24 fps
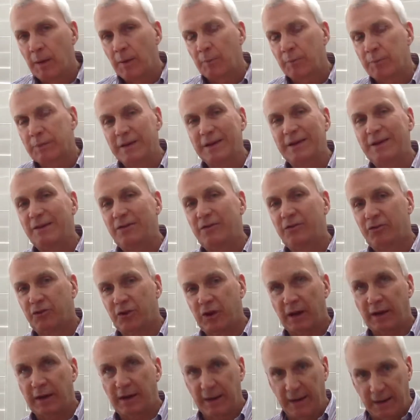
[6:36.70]
Please
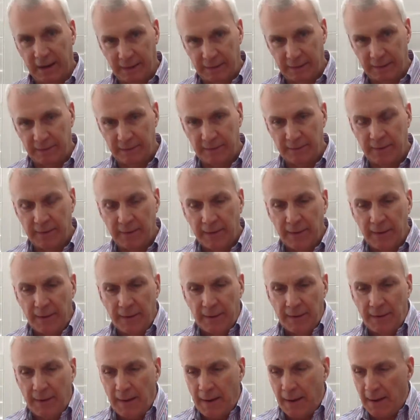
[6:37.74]
check in
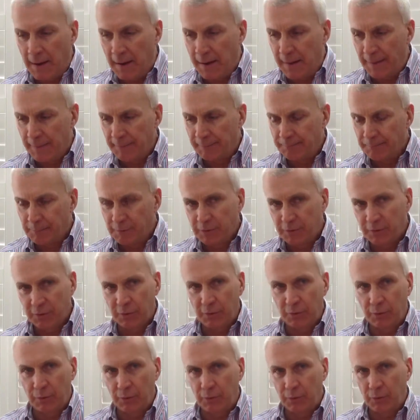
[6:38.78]

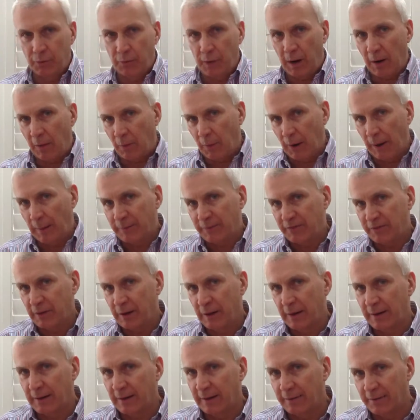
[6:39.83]
to our
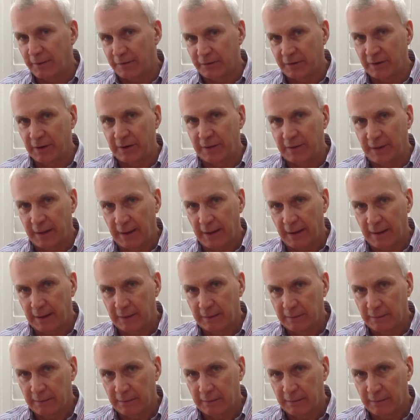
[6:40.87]
website on Sunday.